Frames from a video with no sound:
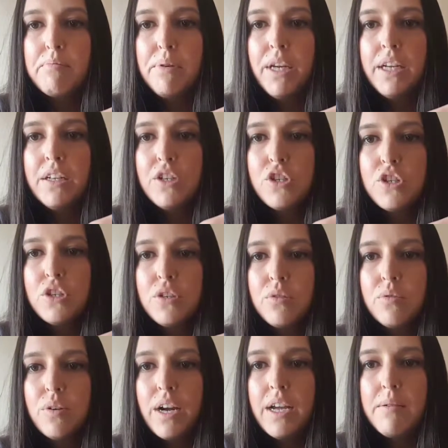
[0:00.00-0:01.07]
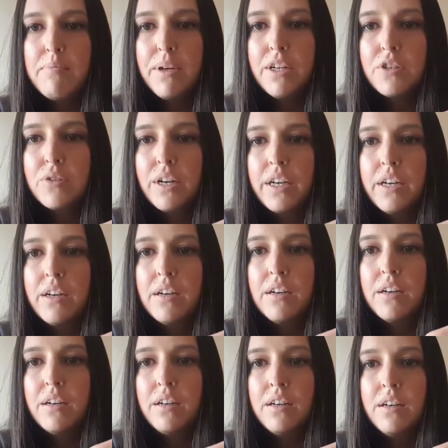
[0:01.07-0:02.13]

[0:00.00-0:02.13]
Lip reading: pinch, right? Pinch right here.